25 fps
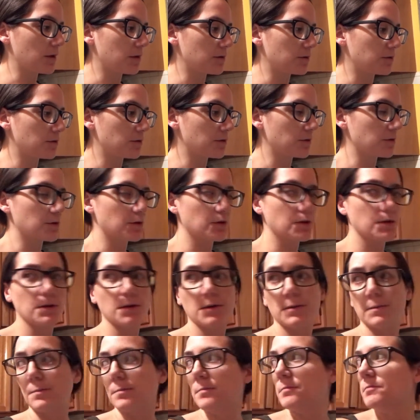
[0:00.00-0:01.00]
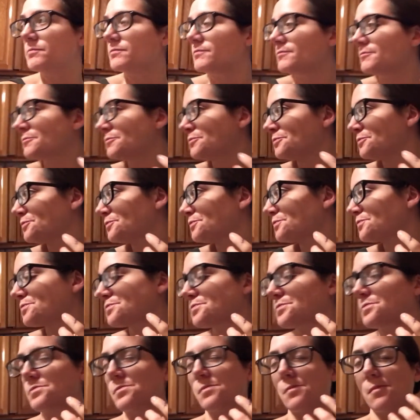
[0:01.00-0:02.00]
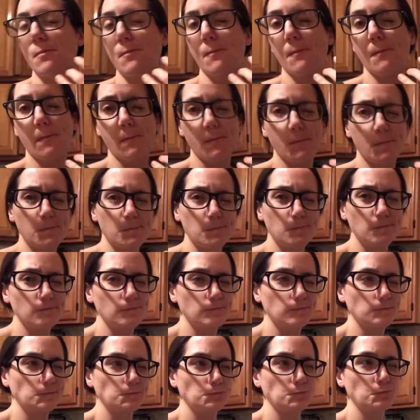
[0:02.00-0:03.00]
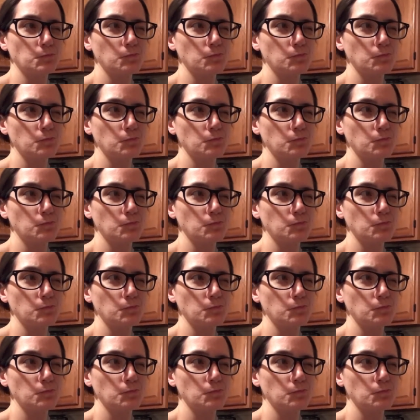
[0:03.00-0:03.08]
yeah, it took um, mm,